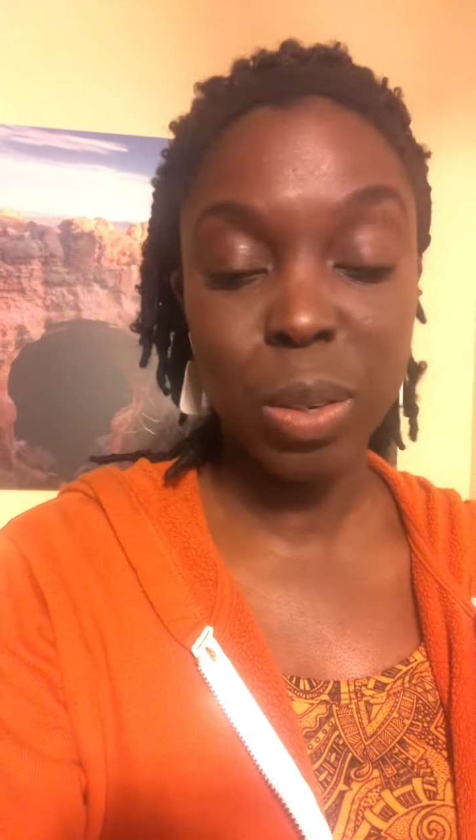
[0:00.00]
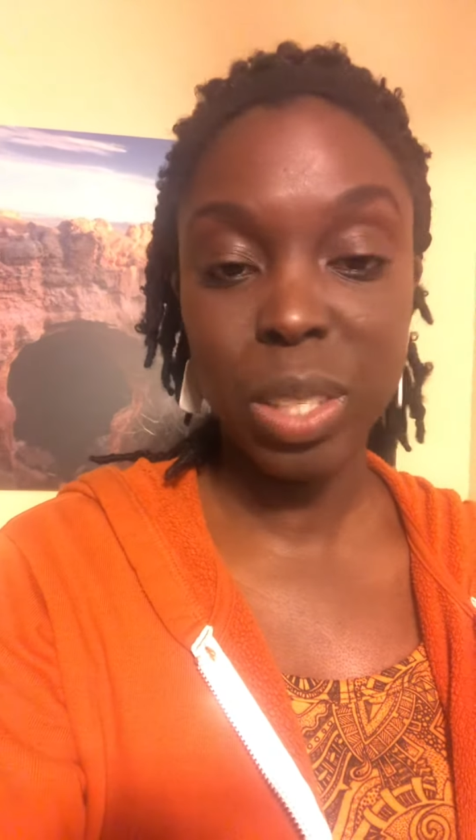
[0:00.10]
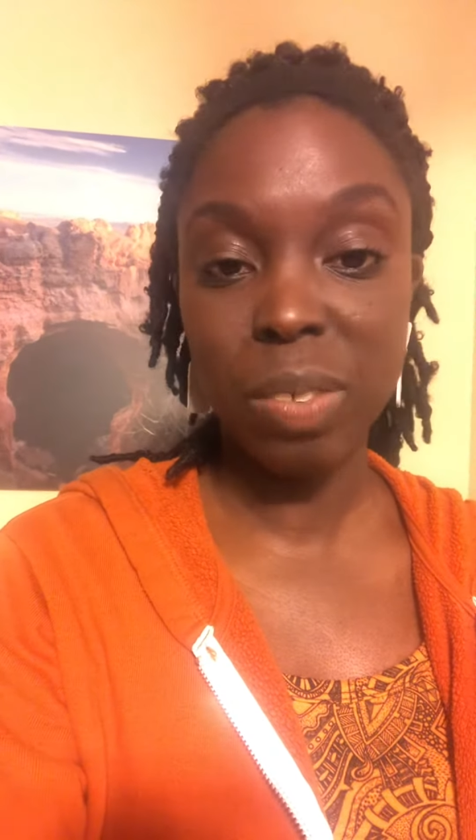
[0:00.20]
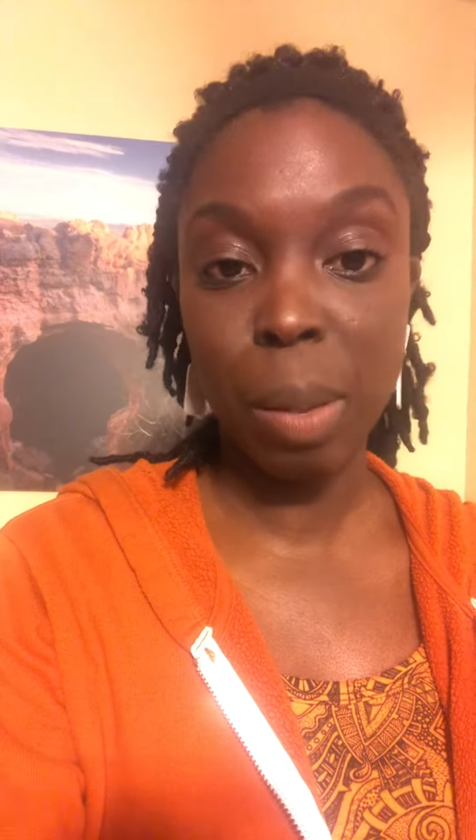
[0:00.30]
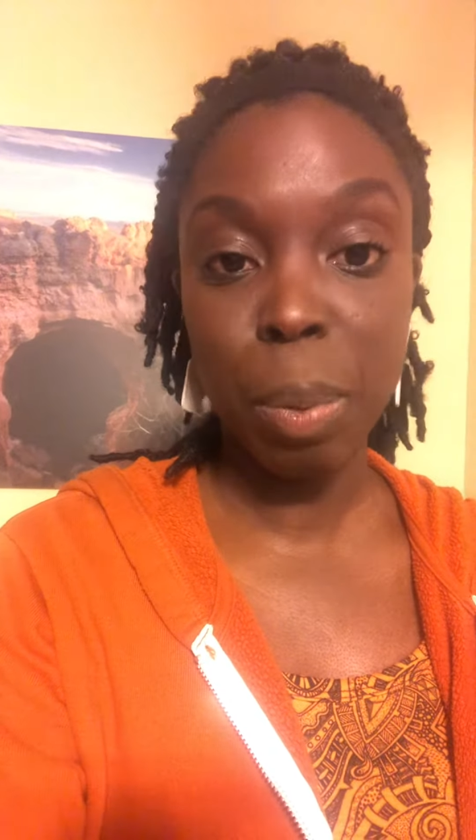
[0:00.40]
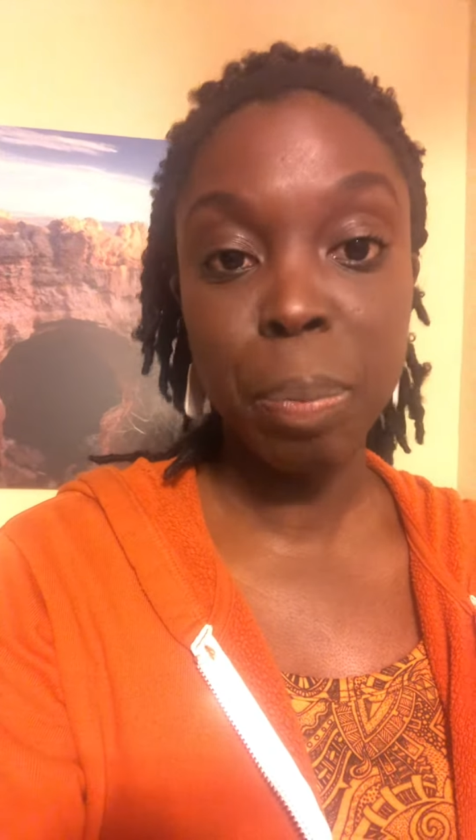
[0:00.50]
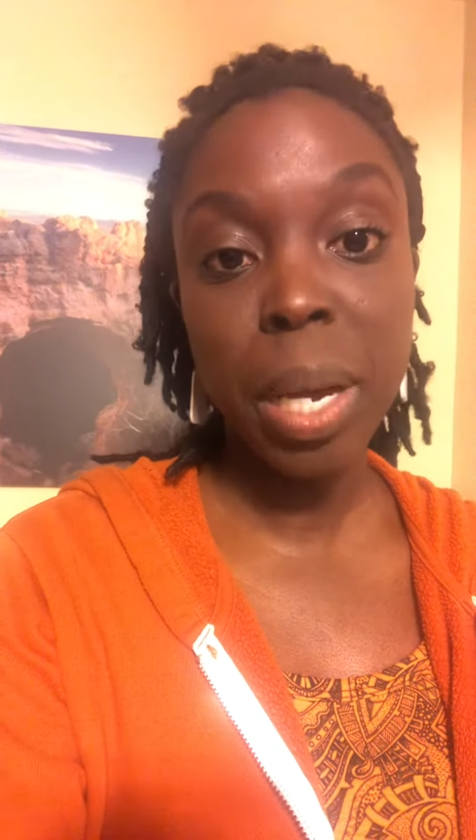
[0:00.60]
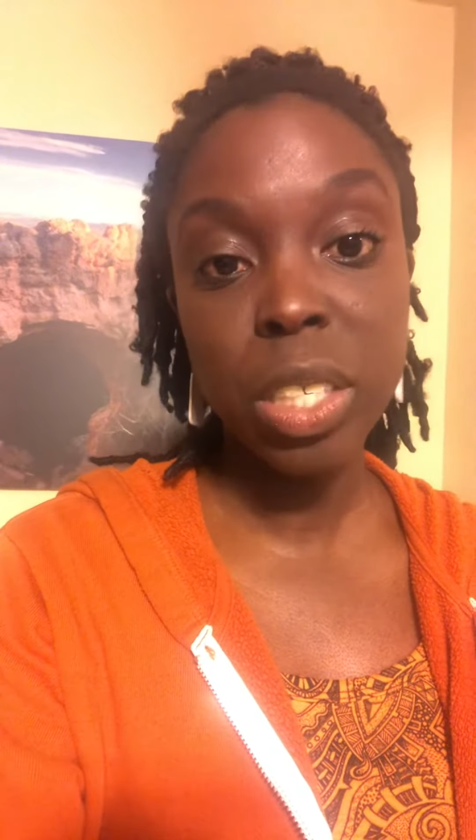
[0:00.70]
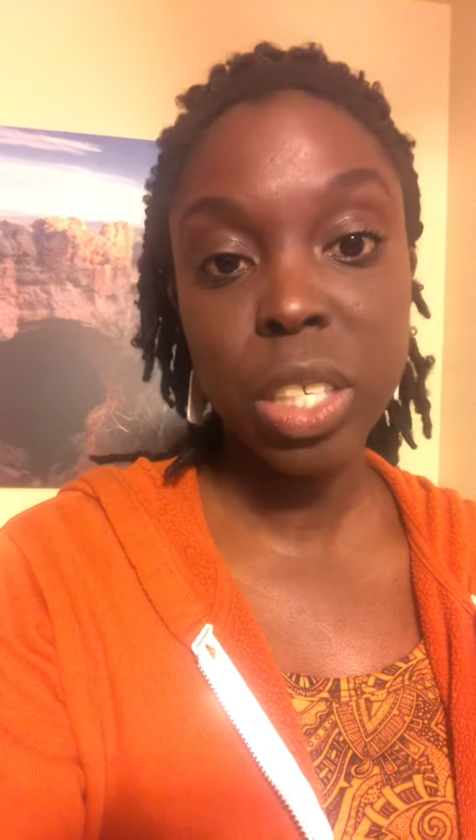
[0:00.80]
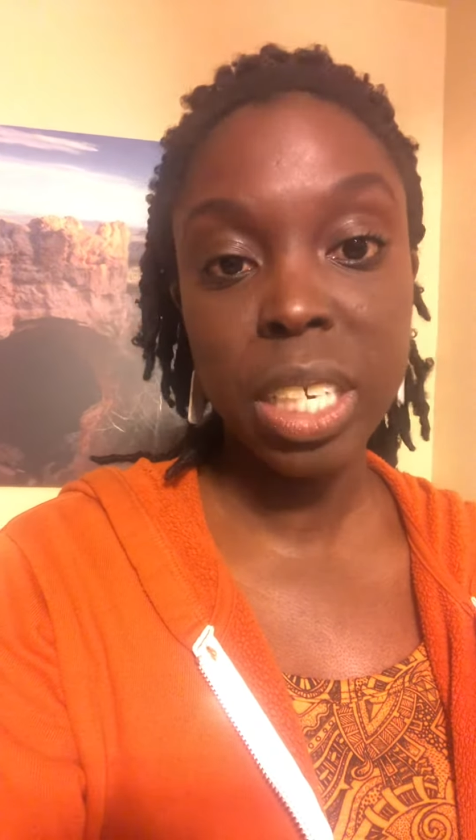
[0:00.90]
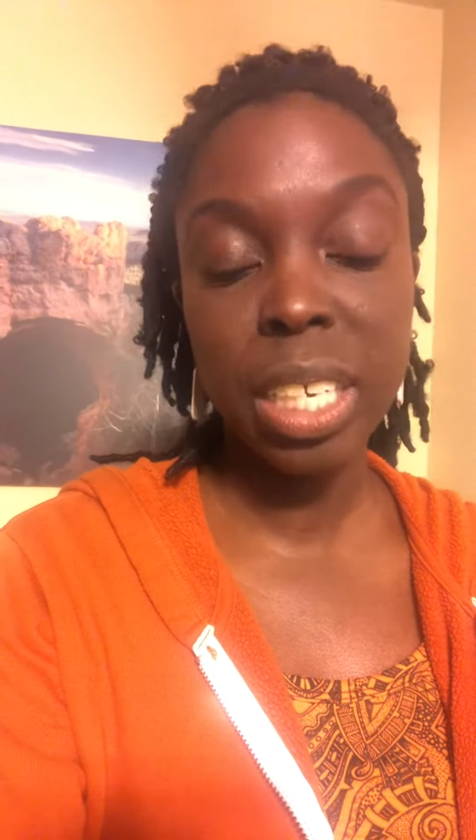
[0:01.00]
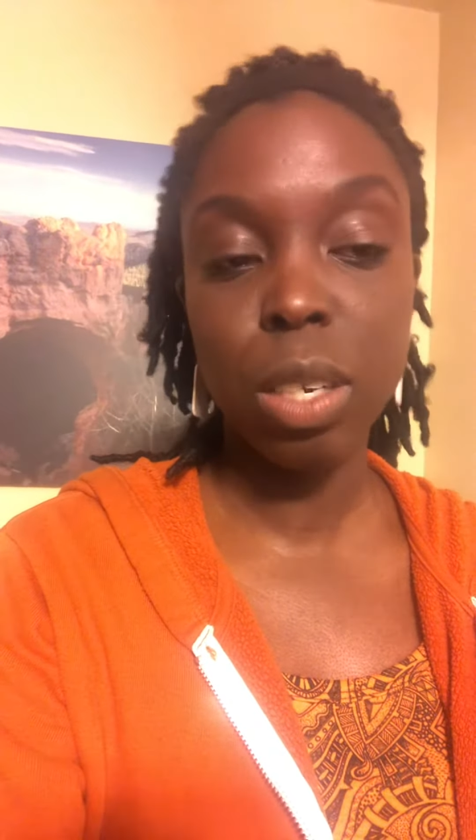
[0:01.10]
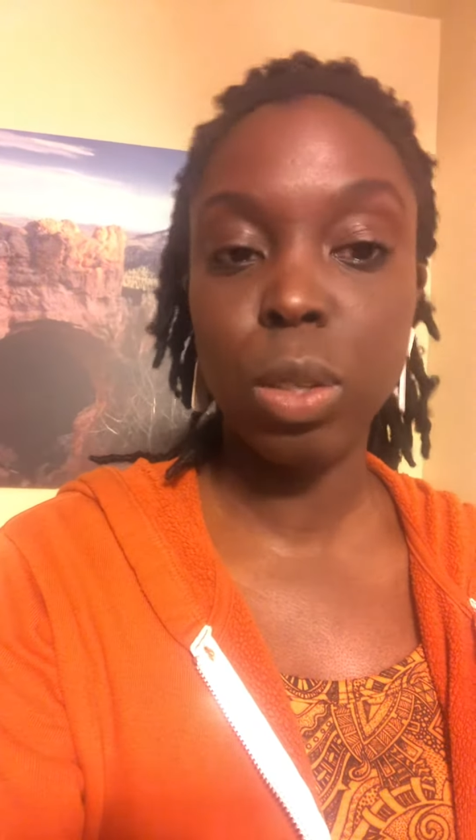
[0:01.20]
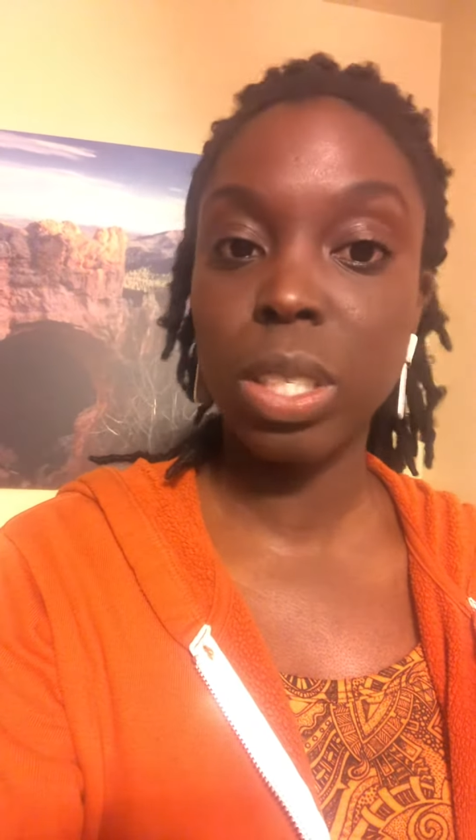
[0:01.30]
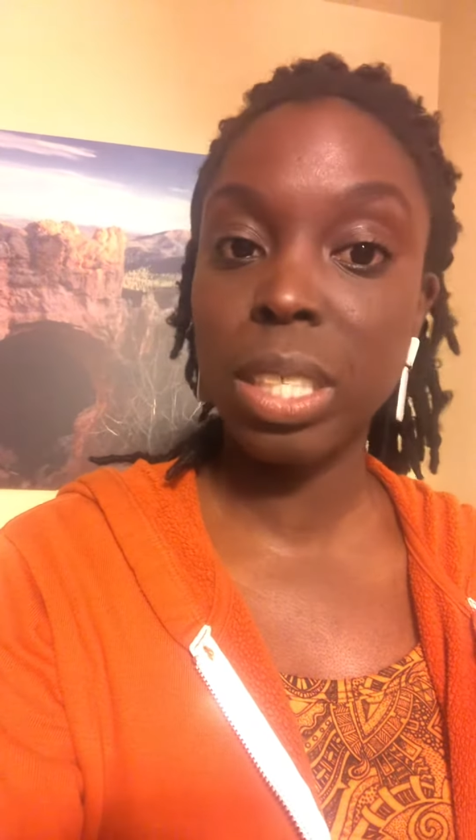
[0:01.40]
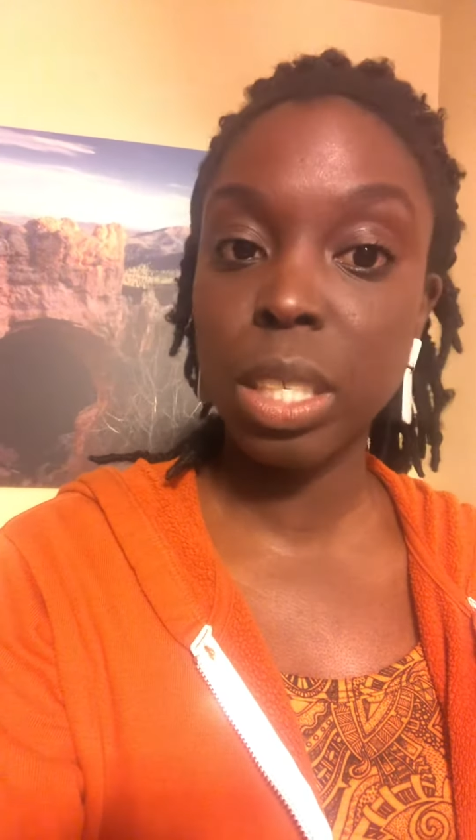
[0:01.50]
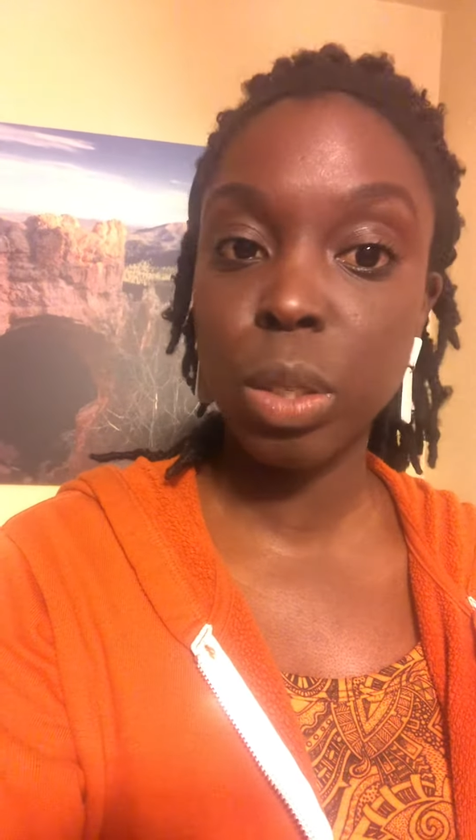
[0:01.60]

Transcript: develop a budget or stick